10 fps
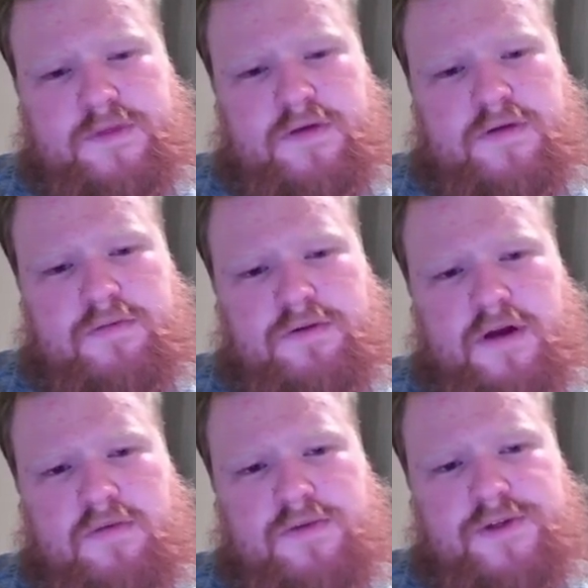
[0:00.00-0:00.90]
The
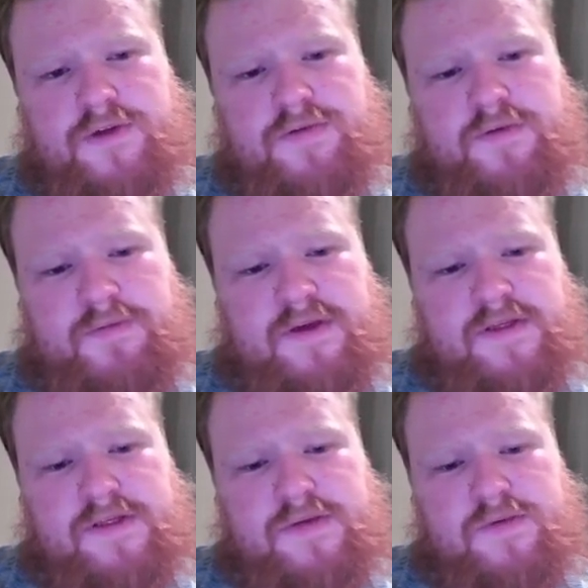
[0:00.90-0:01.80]
problem was all three
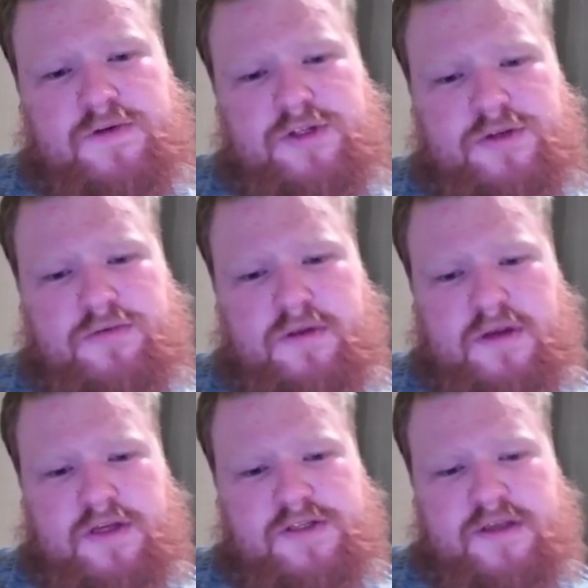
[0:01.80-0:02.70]
pieces were shooting at
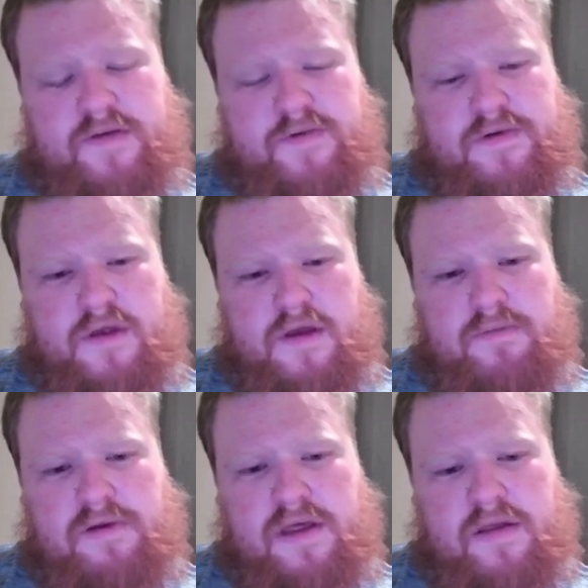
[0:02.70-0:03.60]
h7.
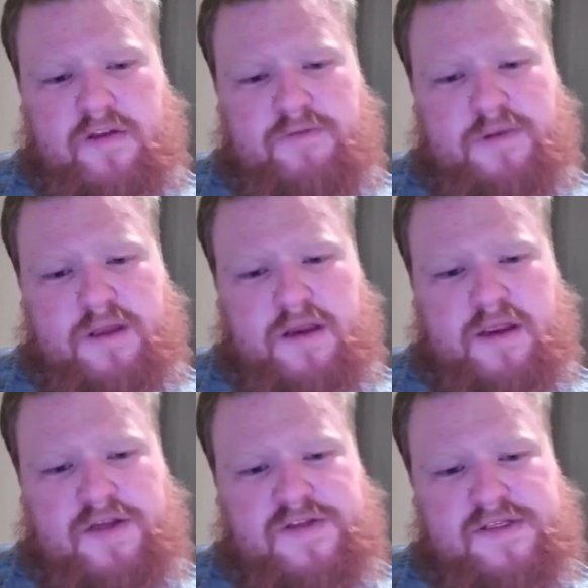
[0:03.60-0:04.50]
But now that I've played
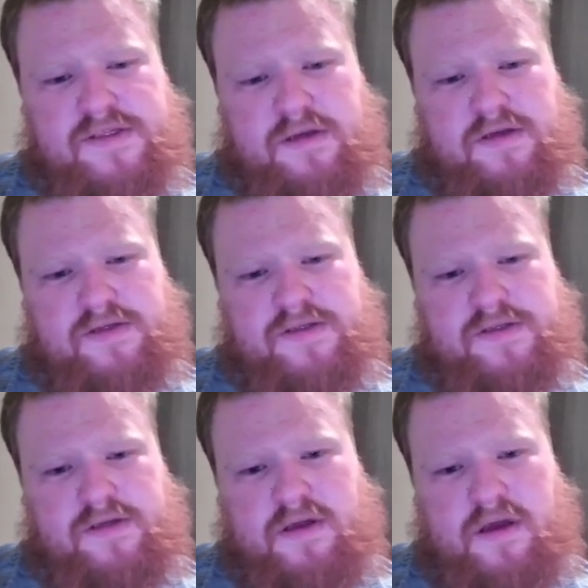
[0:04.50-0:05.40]
h6,
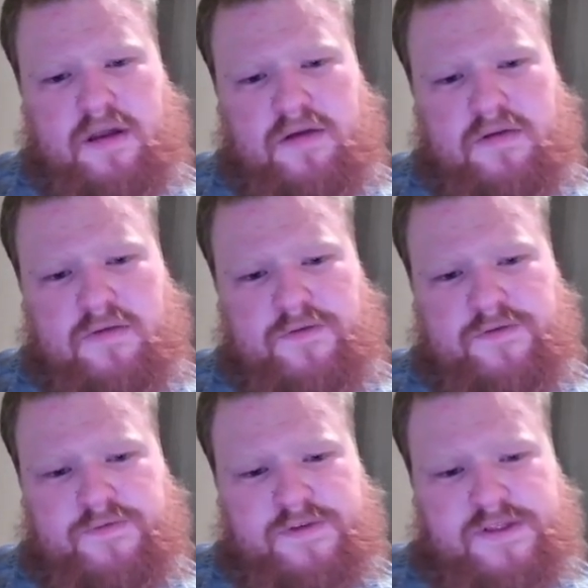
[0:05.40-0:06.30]
it kind of
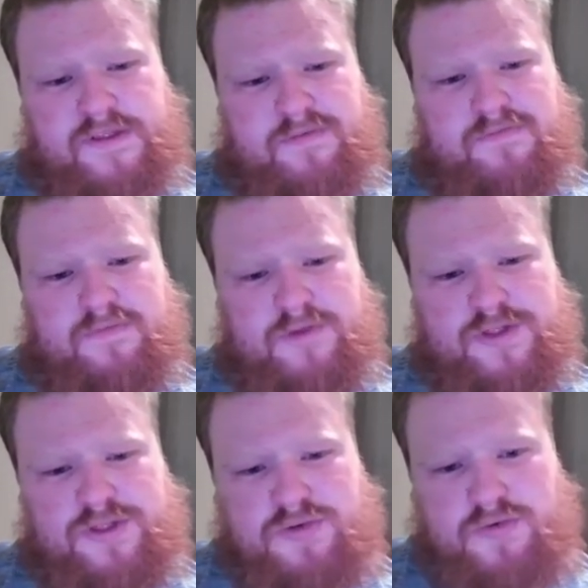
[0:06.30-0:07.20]
just
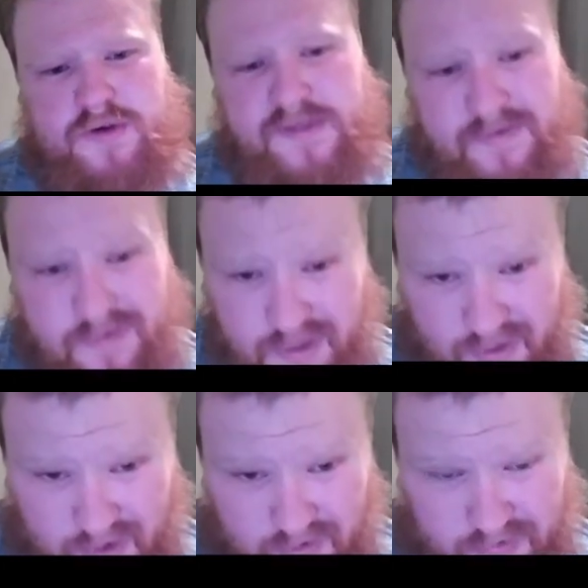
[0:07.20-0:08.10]
destroys everything he
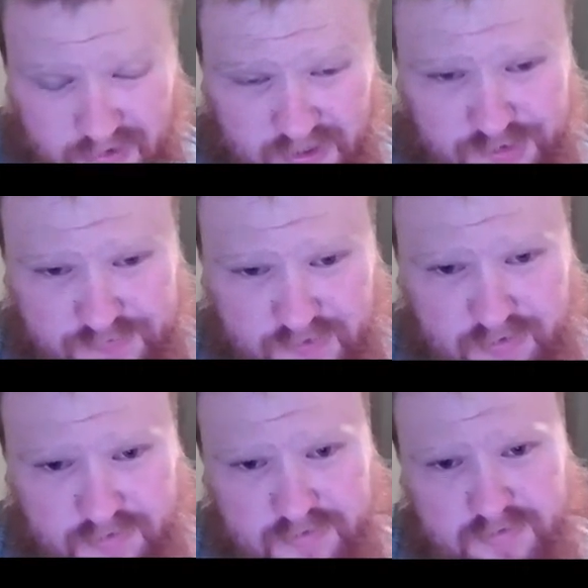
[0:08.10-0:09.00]
had on the h
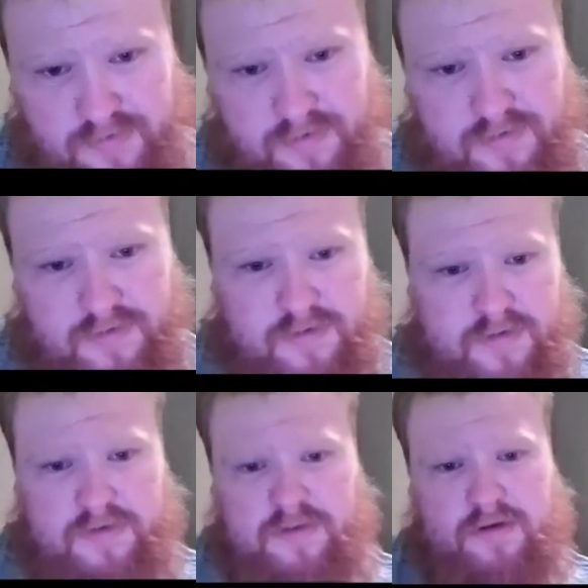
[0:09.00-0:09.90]
file.
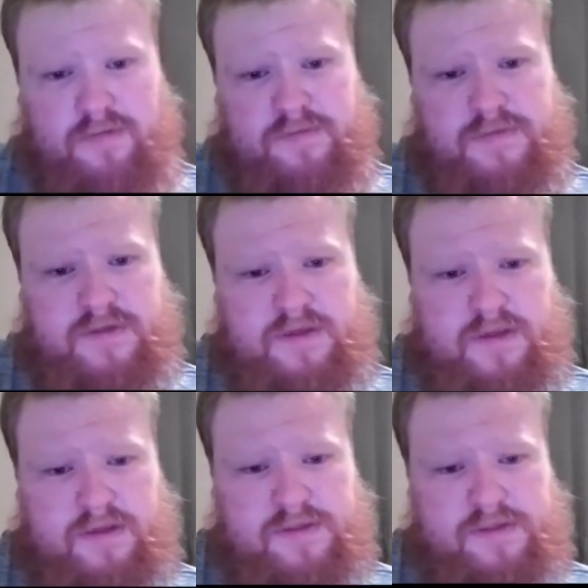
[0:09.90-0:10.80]
Yep,
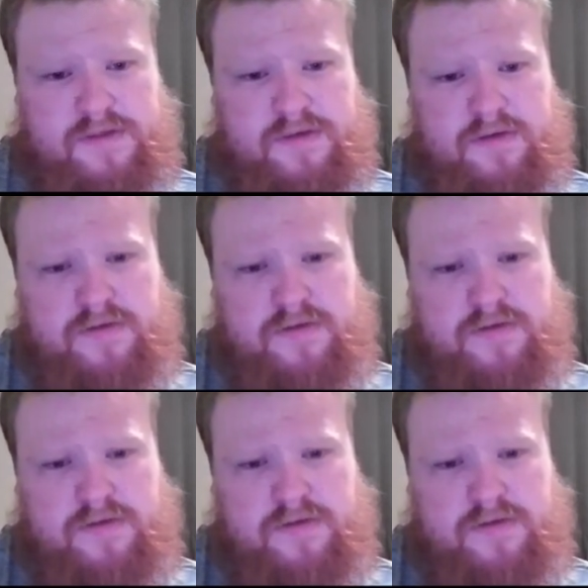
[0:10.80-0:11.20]
takes.